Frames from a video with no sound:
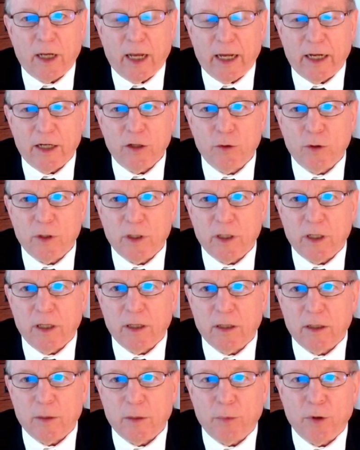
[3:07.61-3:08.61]
annually,
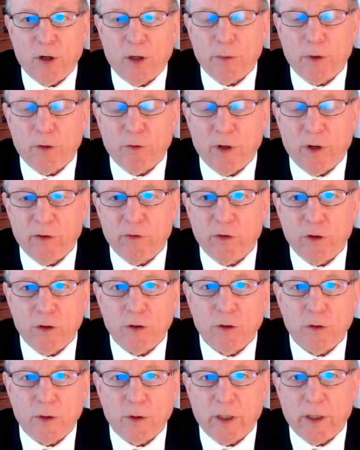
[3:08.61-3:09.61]
the Department of
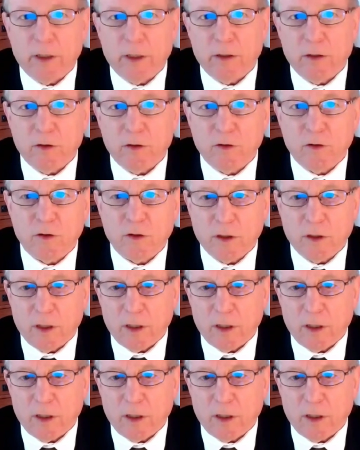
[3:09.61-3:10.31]
Revenue is uh,